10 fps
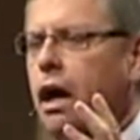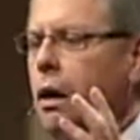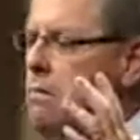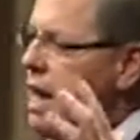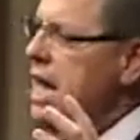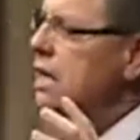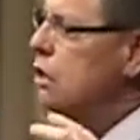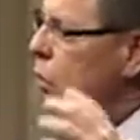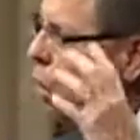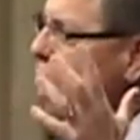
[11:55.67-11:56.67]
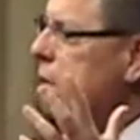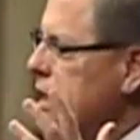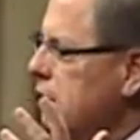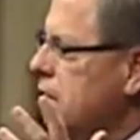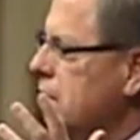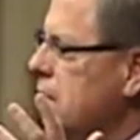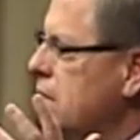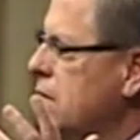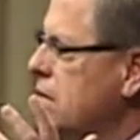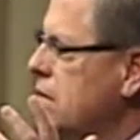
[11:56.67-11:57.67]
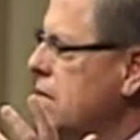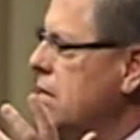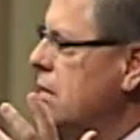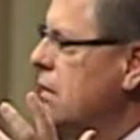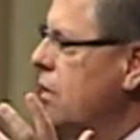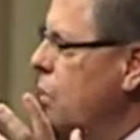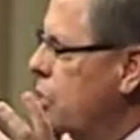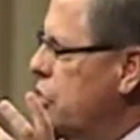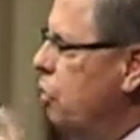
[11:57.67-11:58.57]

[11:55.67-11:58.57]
A man and a woman with